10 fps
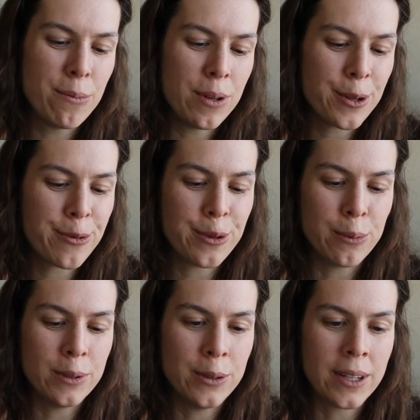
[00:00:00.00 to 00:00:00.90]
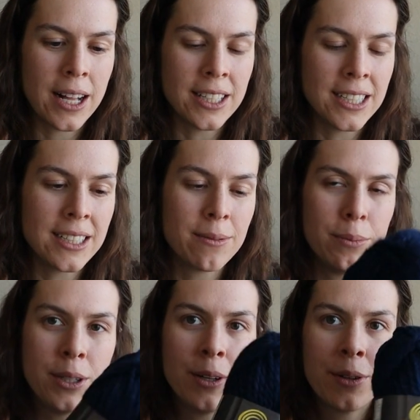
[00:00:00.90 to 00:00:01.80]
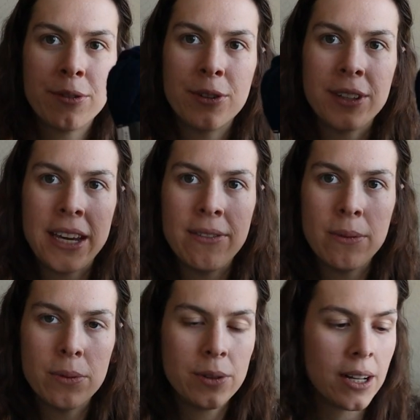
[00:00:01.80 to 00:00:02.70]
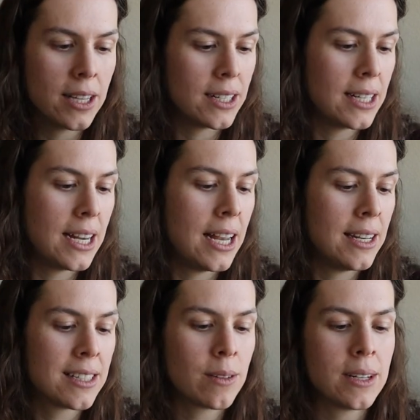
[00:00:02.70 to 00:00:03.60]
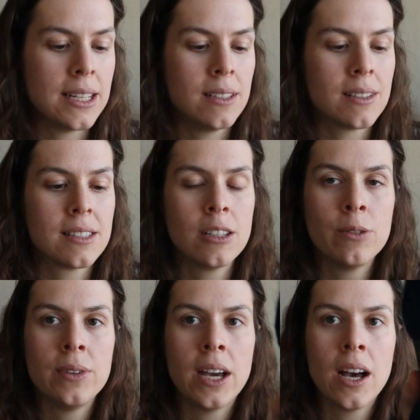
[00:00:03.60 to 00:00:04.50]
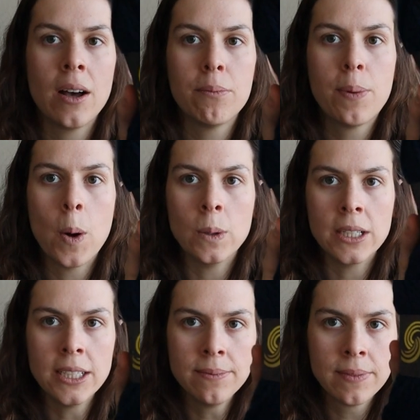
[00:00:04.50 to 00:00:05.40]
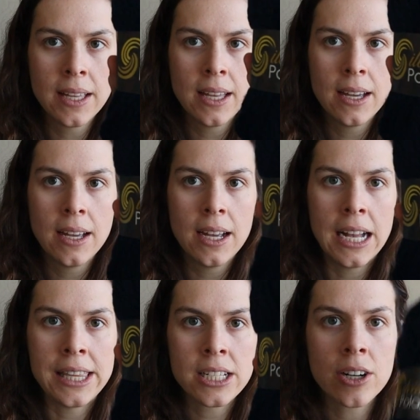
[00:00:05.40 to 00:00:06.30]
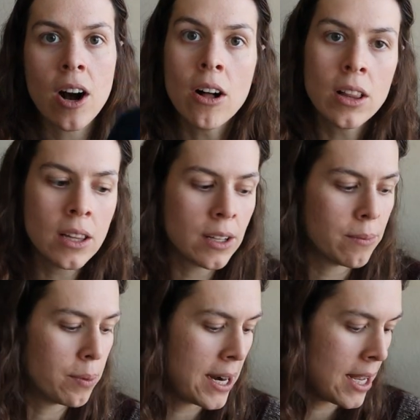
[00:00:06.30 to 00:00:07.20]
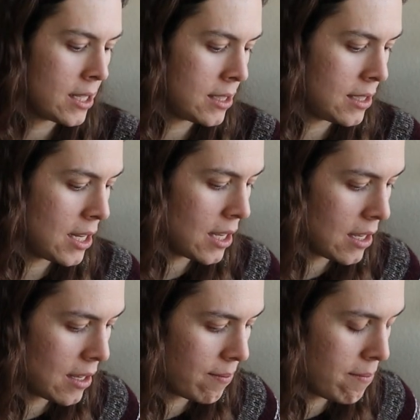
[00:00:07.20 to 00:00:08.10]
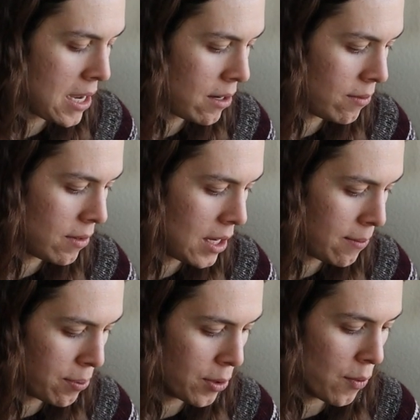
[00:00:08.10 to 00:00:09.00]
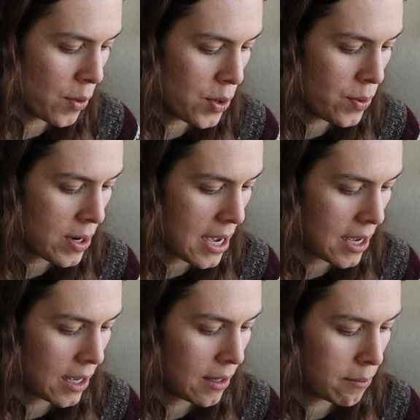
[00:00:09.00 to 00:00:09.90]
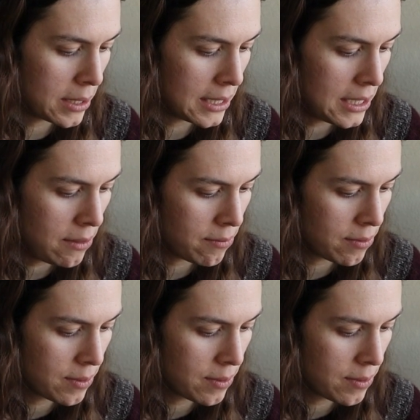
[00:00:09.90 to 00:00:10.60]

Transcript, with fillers: Beautiful blue color, beautiful navy blue color. And this one is Sylvia Polar. And these are all brands made in Peru, I believe.